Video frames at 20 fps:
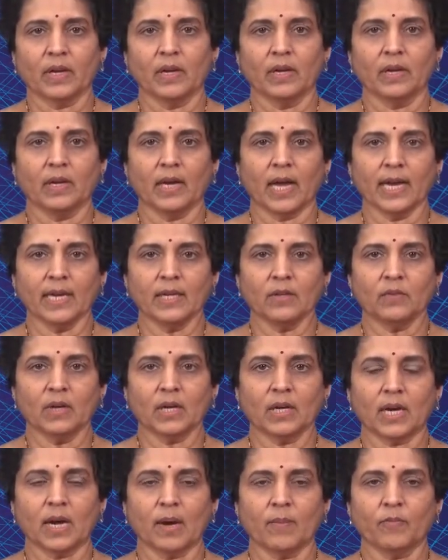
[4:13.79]
light will
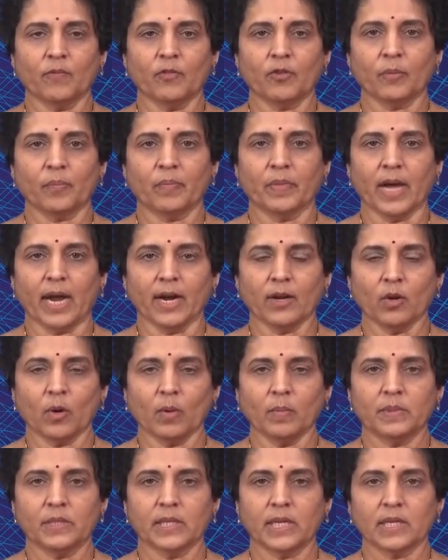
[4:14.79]
come from that
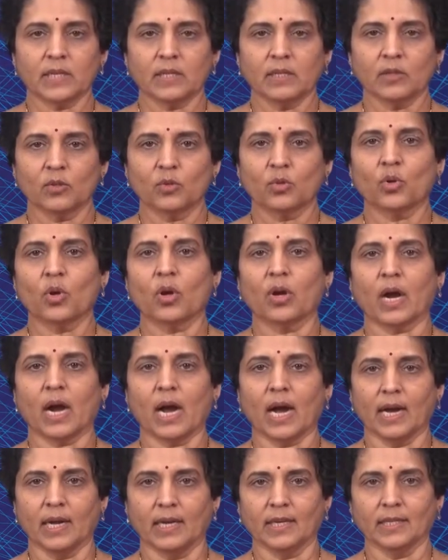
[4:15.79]
object to your
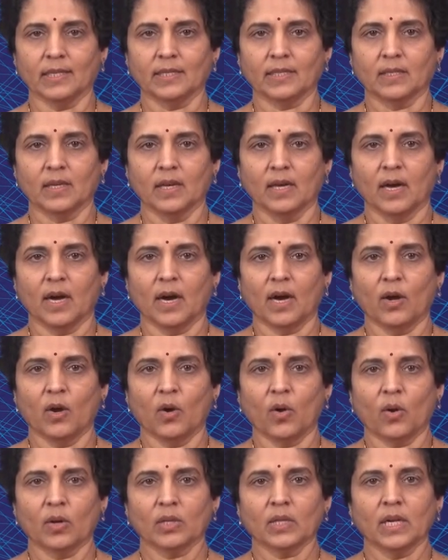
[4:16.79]
eyes
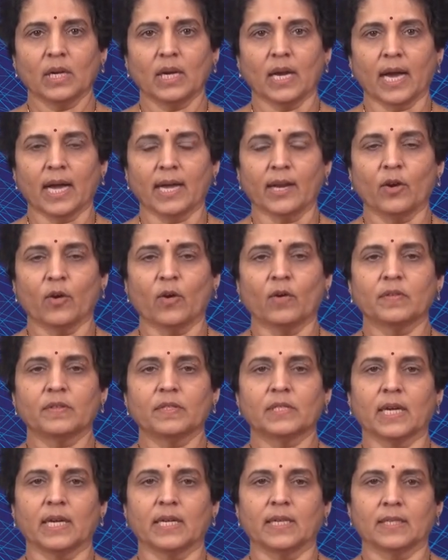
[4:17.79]
along the line of
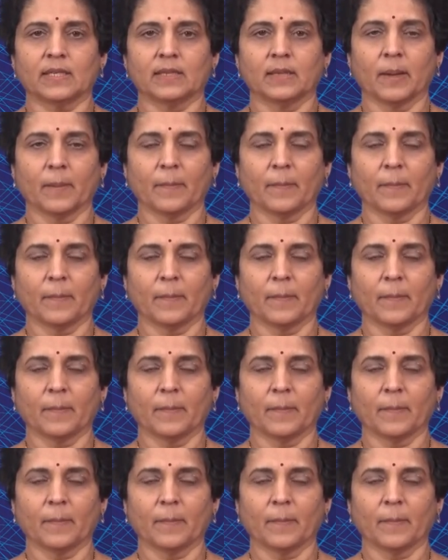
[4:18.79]
sight.